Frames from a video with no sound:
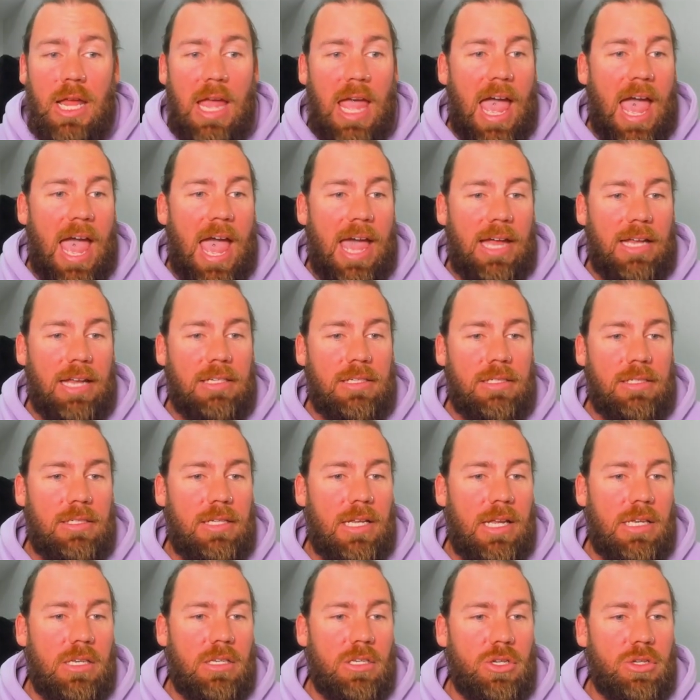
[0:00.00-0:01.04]
and
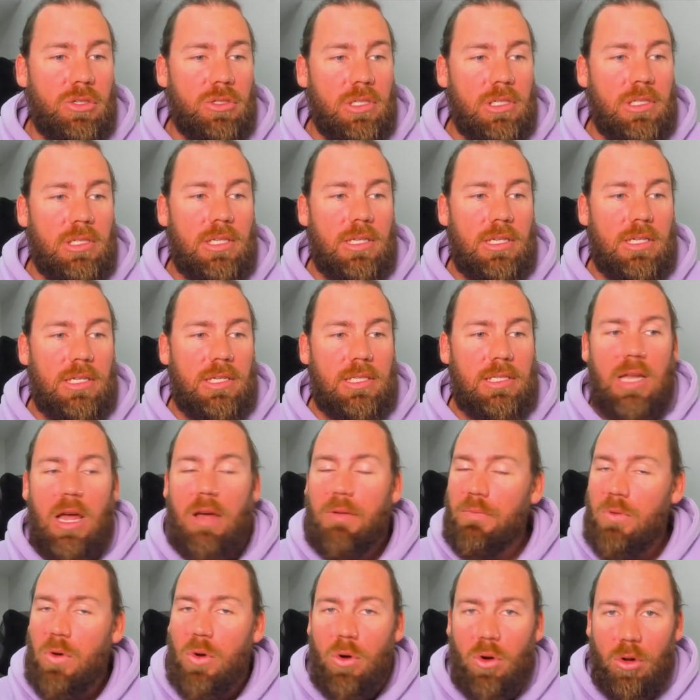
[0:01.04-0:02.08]
it uses
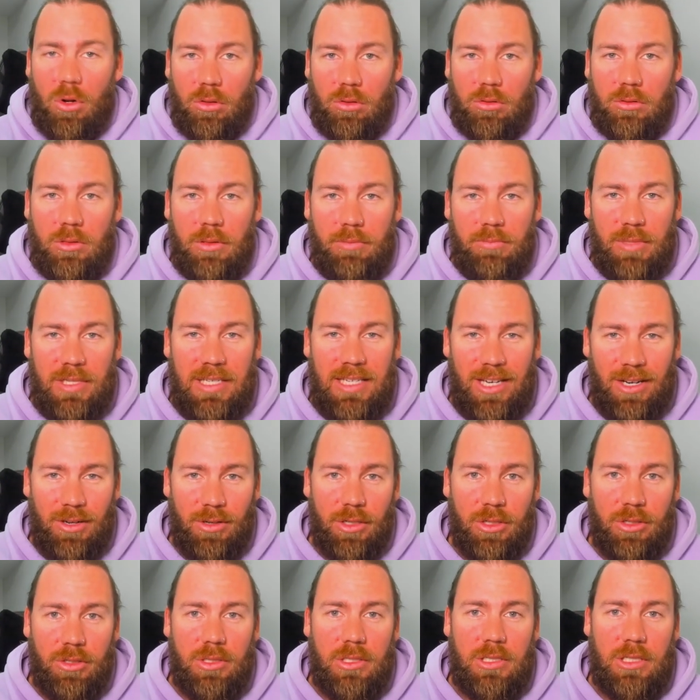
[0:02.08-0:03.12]
stuff all
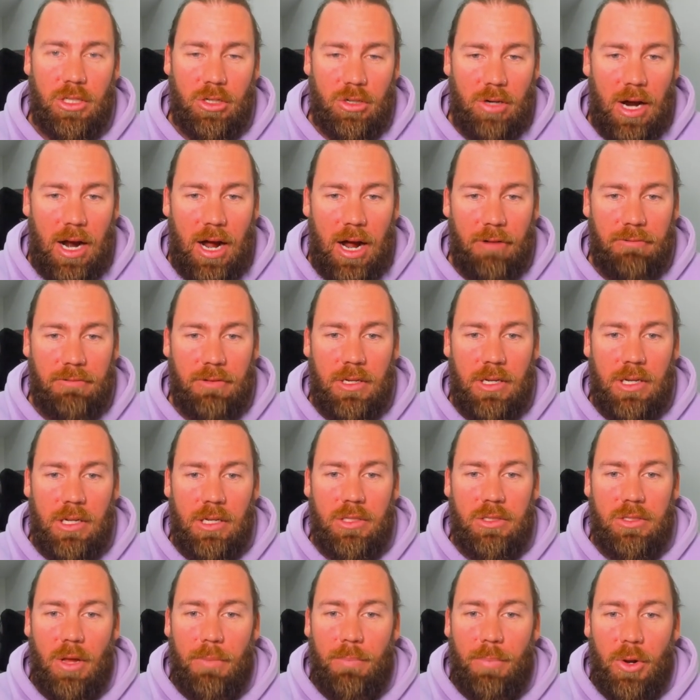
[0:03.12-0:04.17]
materials to craft.
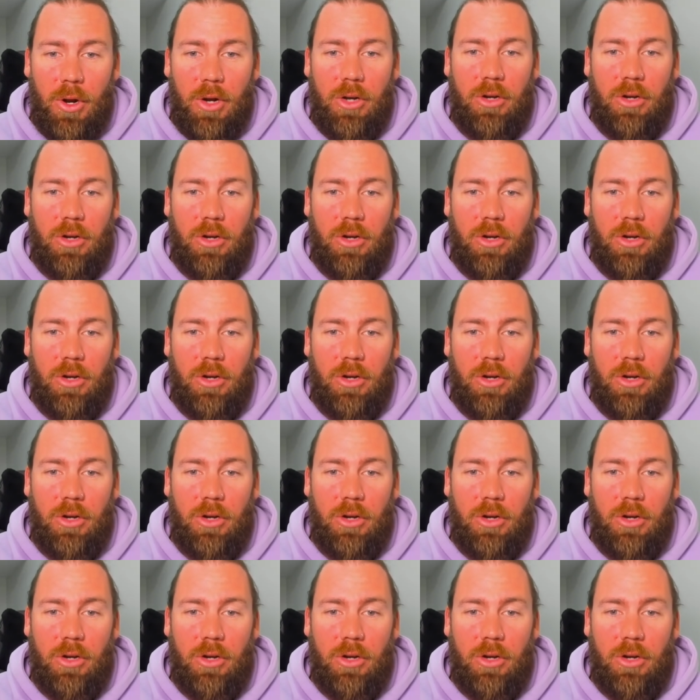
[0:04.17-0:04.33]
So burn